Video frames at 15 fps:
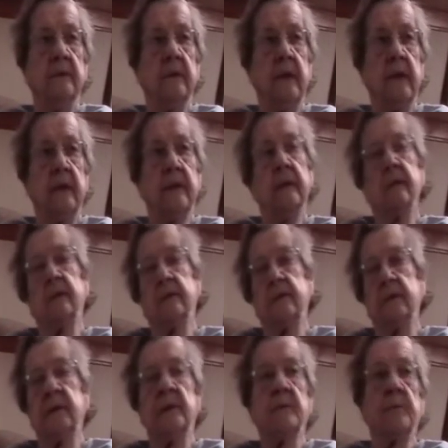and
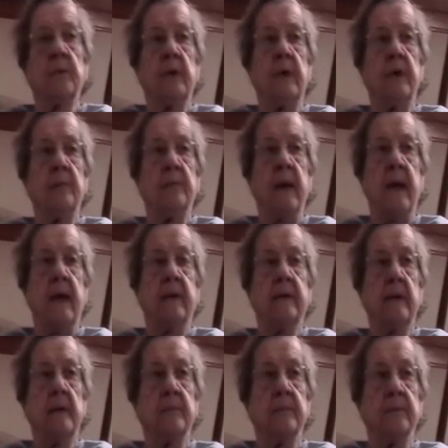get them ready, packed
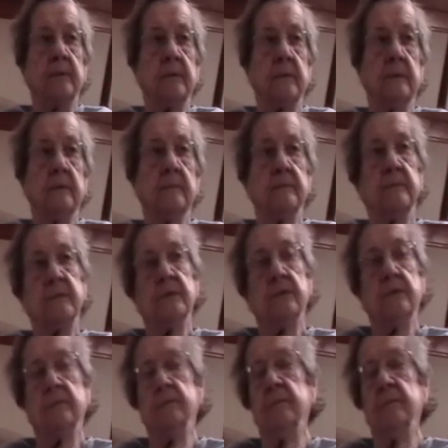up, you know.